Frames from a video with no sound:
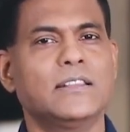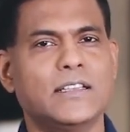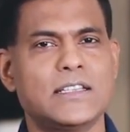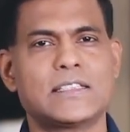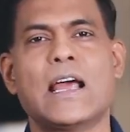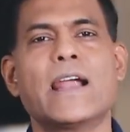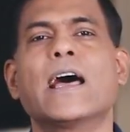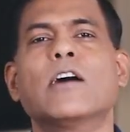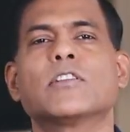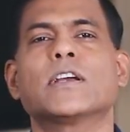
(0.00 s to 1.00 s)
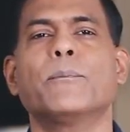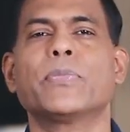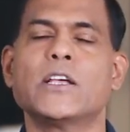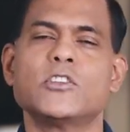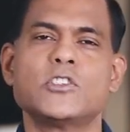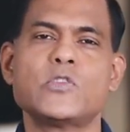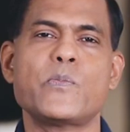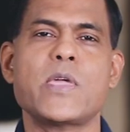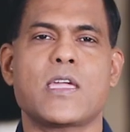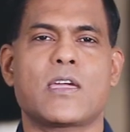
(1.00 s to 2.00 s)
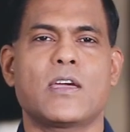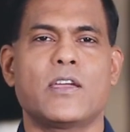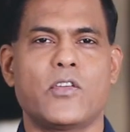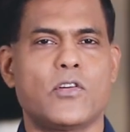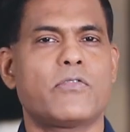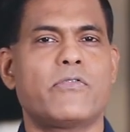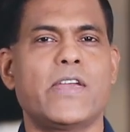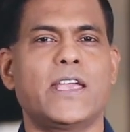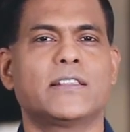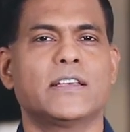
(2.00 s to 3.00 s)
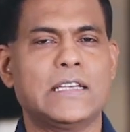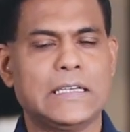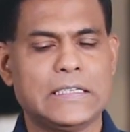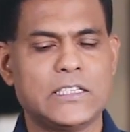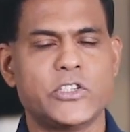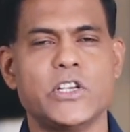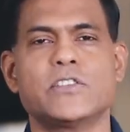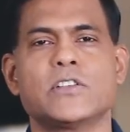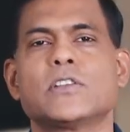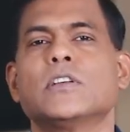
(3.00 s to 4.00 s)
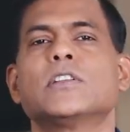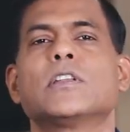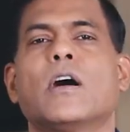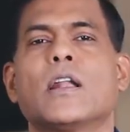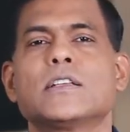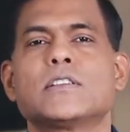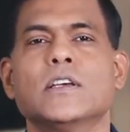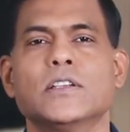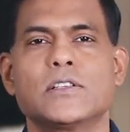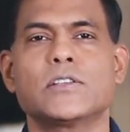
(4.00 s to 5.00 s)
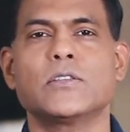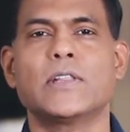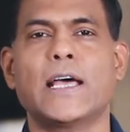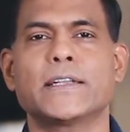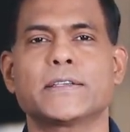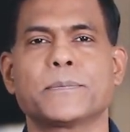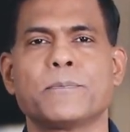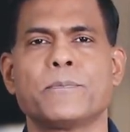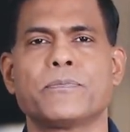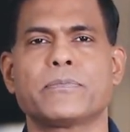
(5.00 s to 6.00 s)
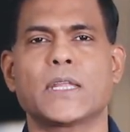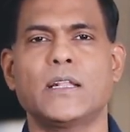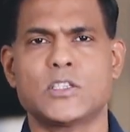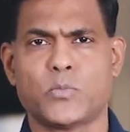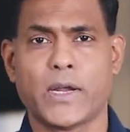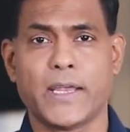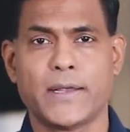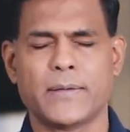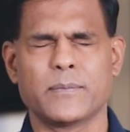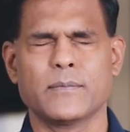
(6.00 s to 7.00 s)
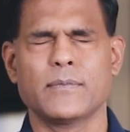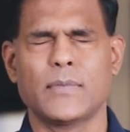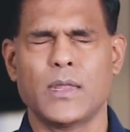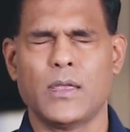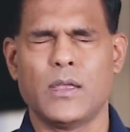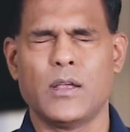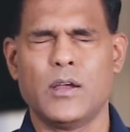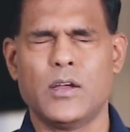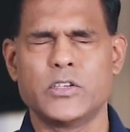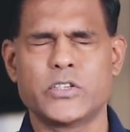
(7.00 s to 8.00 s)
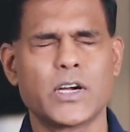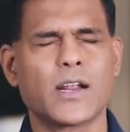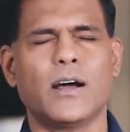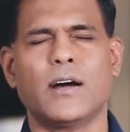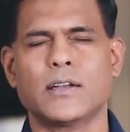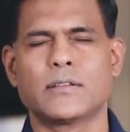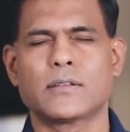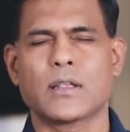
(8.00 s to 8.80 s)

the desired outcome. Speak your faith. Jesus taught us to do that. Let's pray. Dear God,